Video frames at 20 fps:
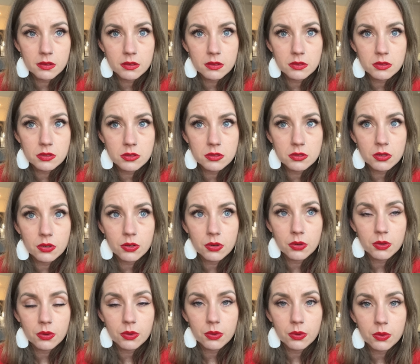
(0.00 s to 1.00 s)

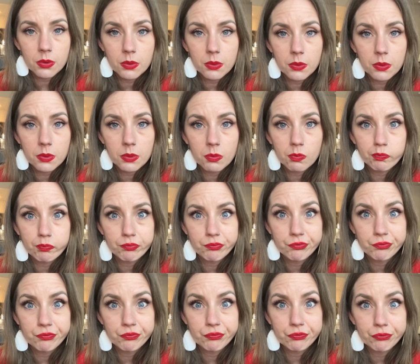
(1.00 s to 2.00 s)
So,
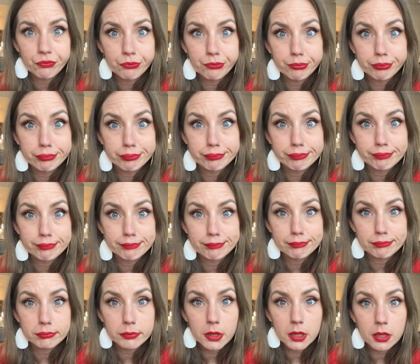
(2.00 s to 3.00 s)

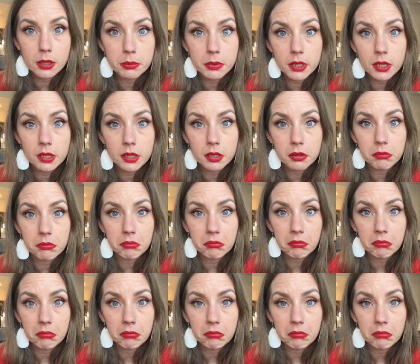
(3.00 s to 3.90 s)
I mean,